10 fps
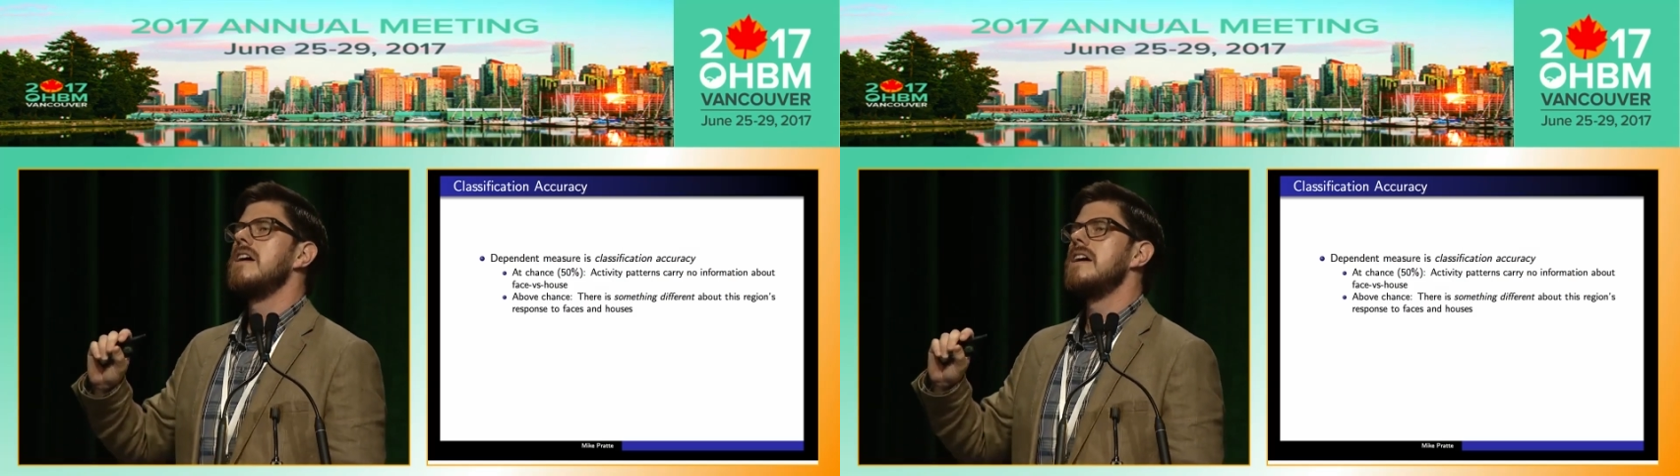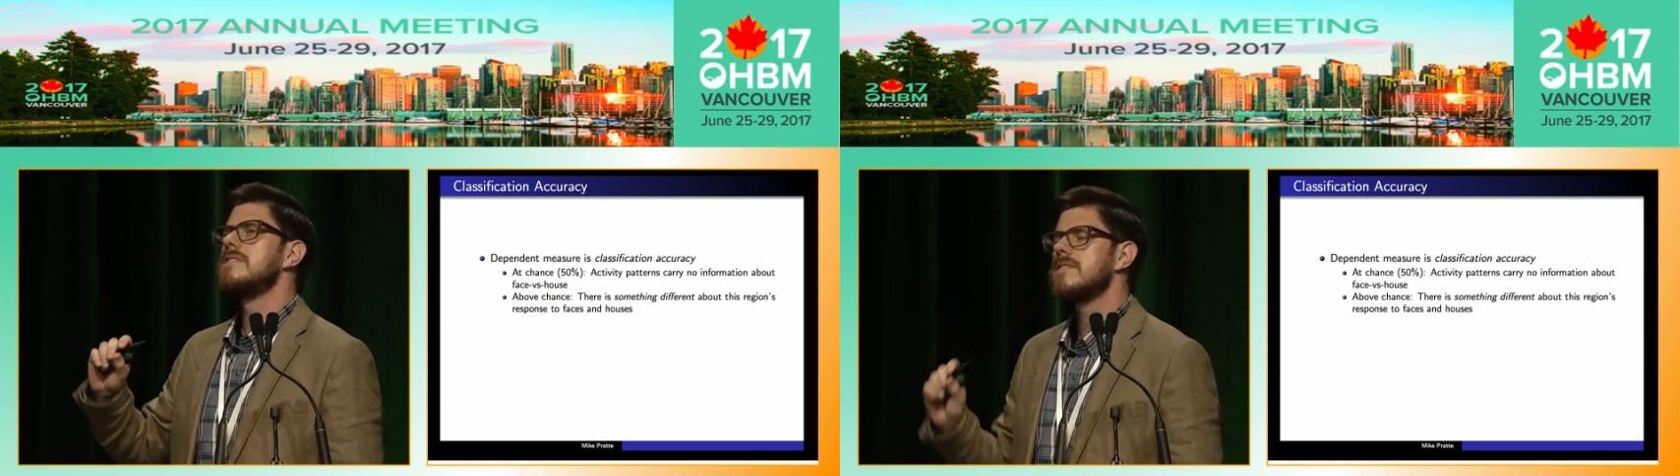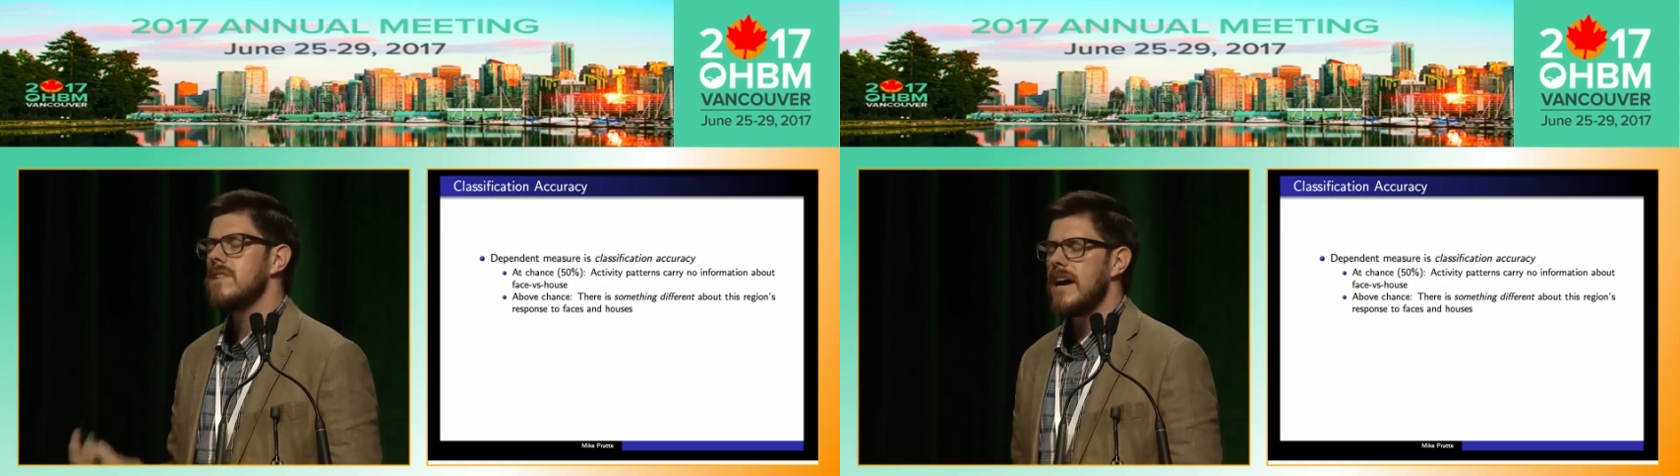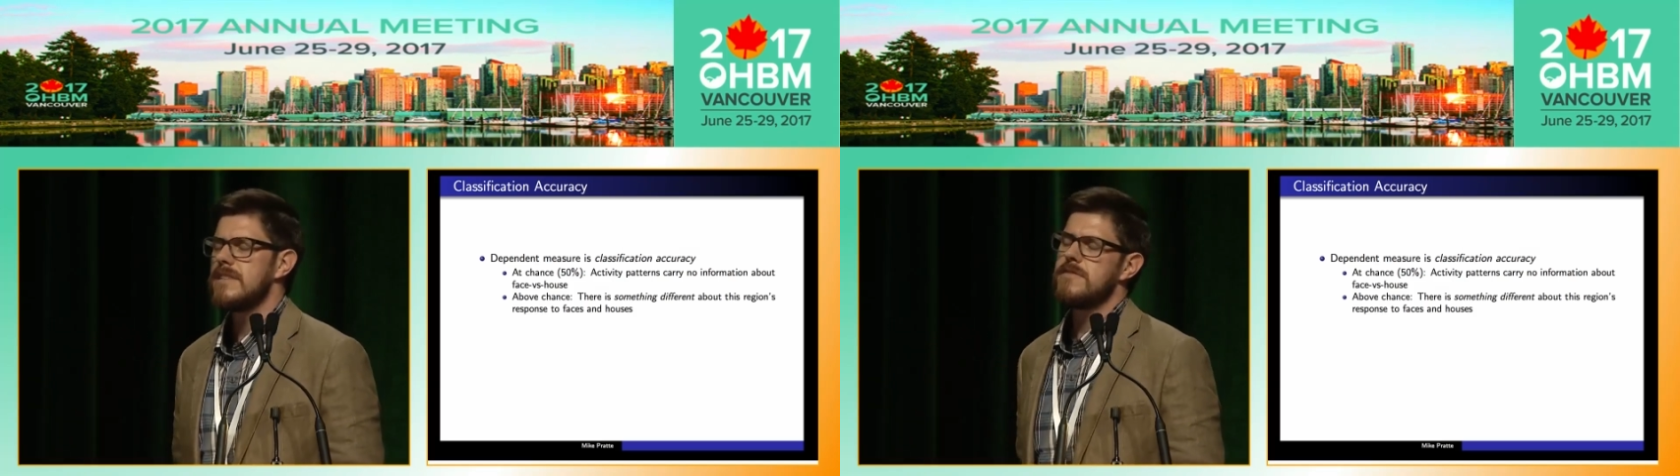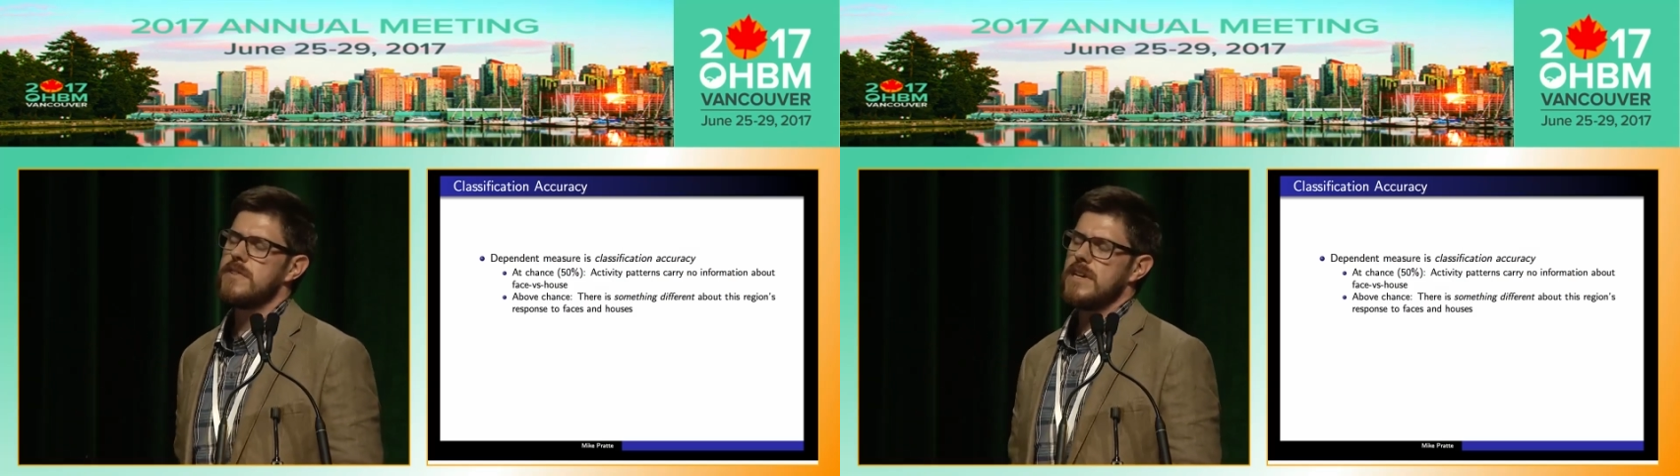It's
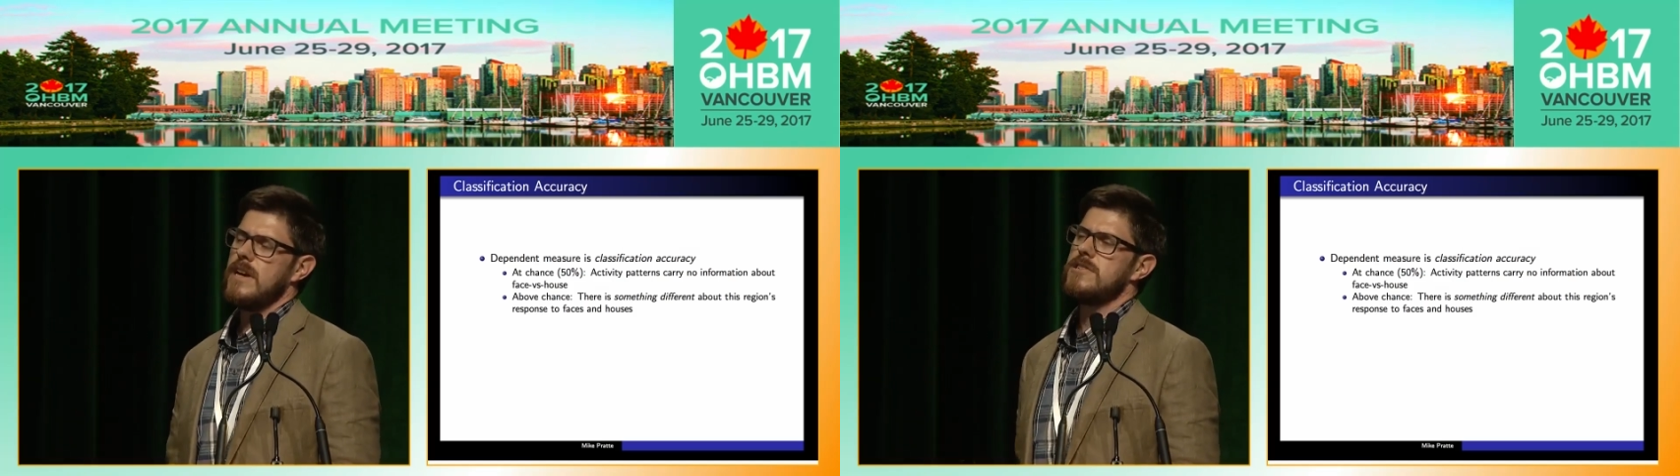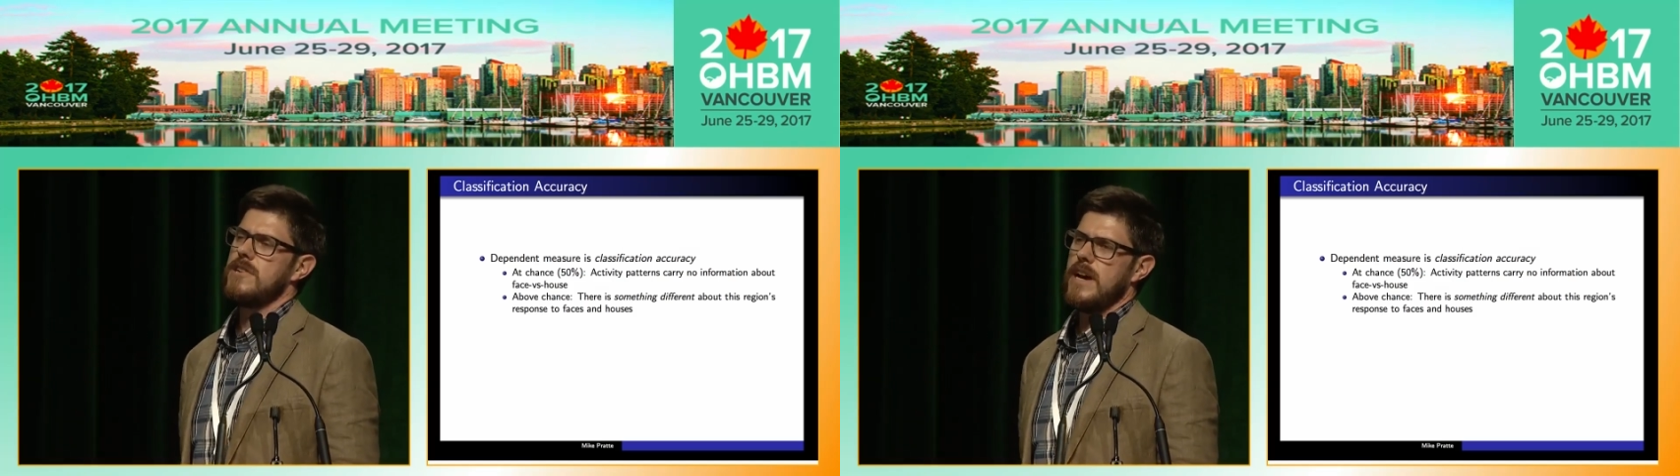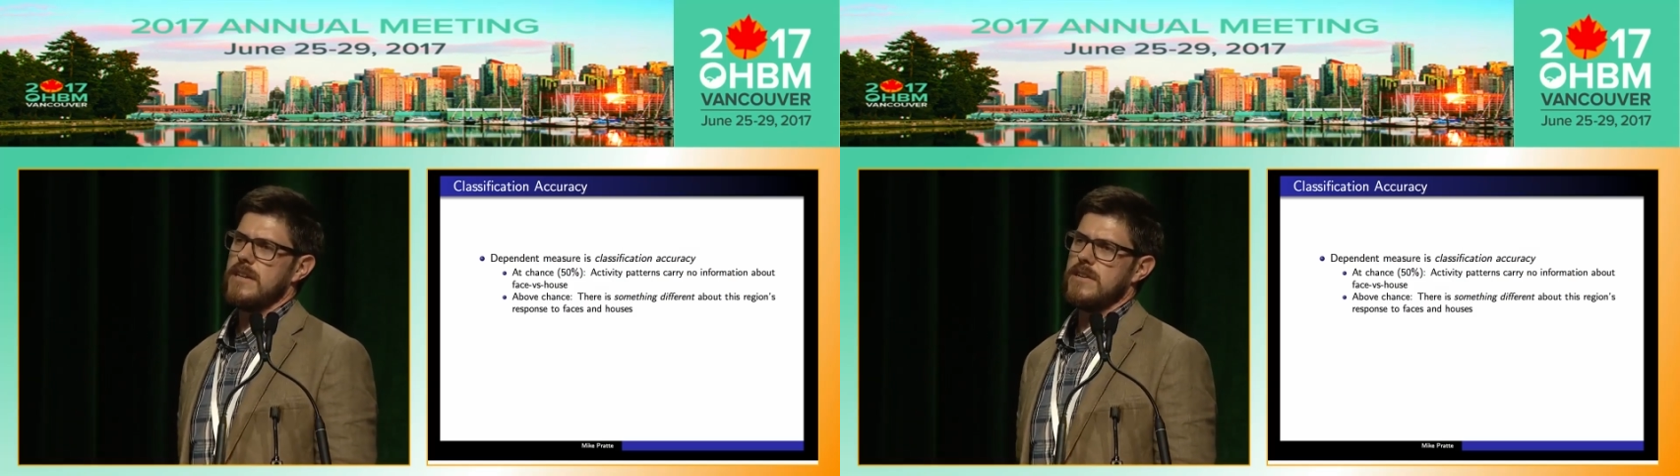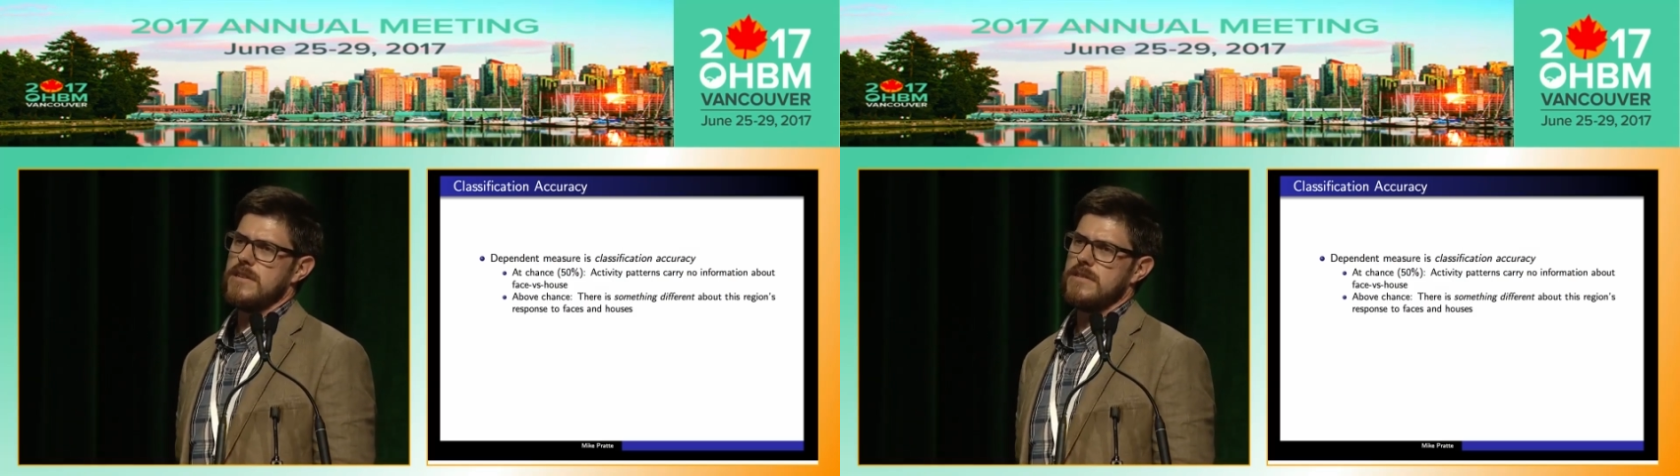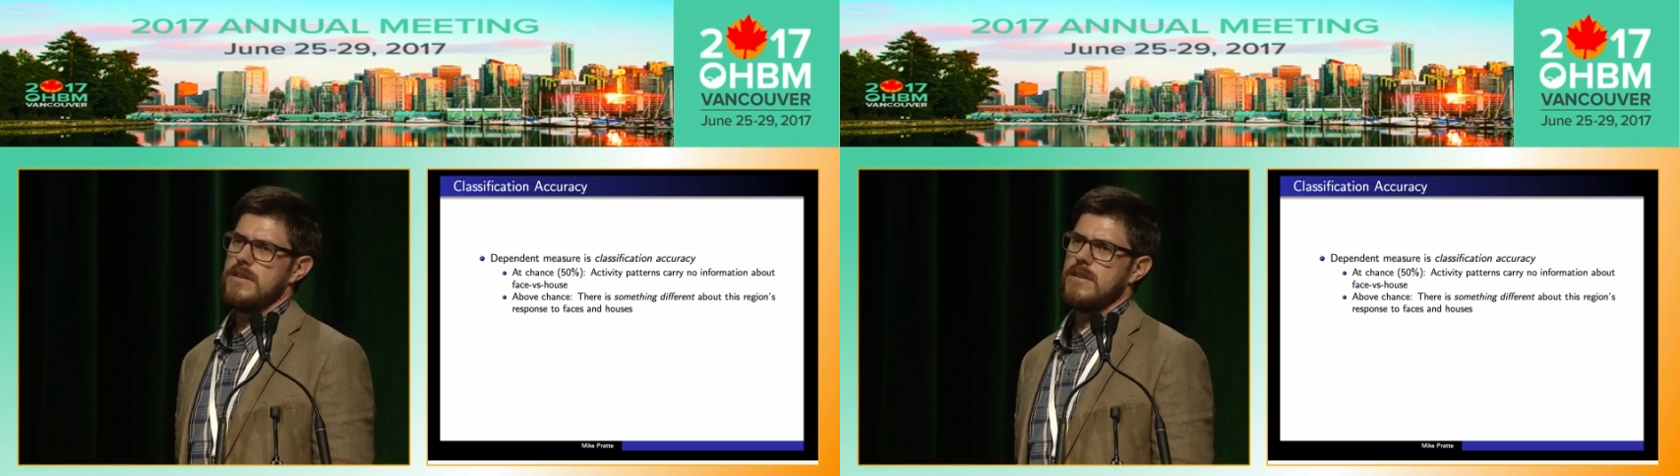classification
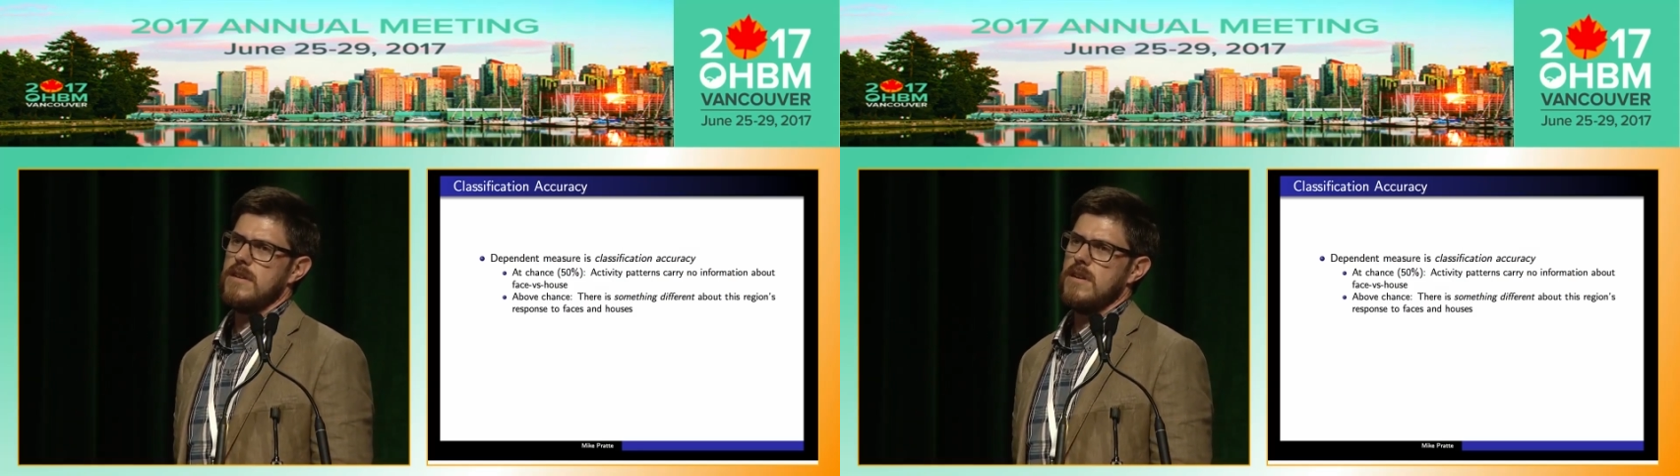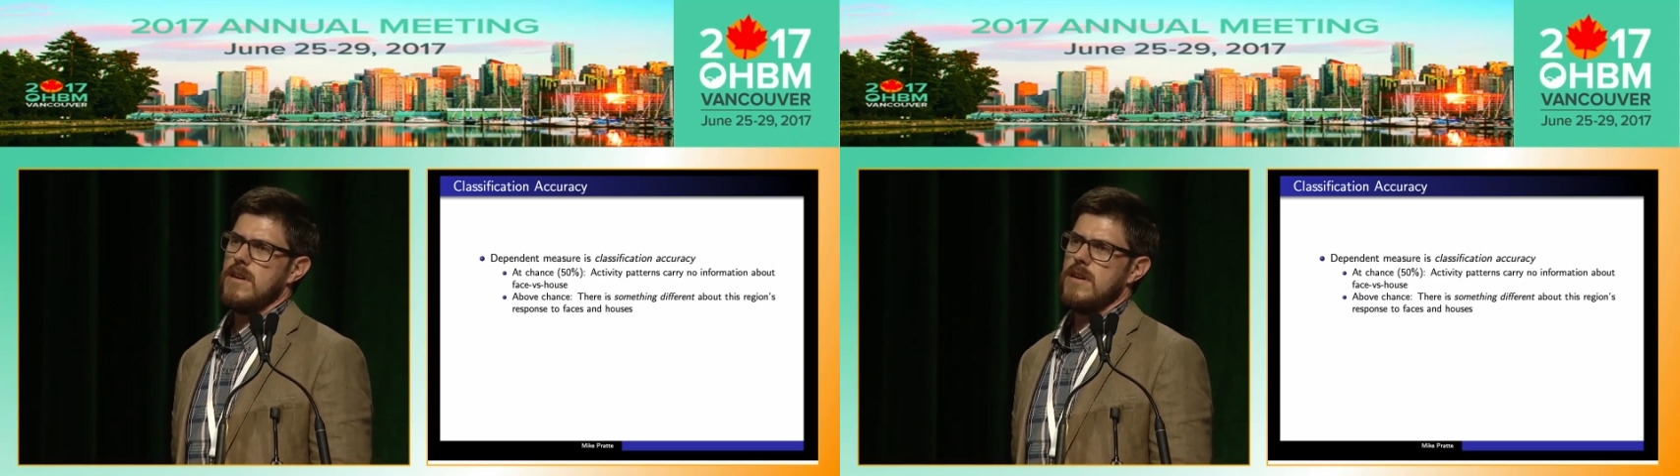accuracy.